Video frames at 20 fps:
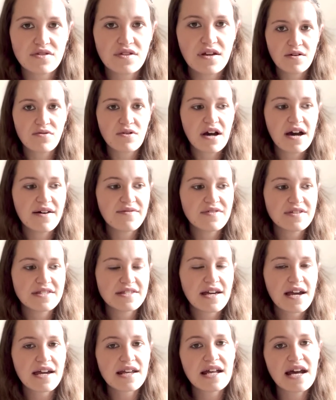Like we'll have the
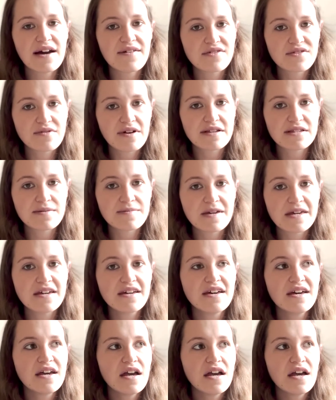second half of the recipe,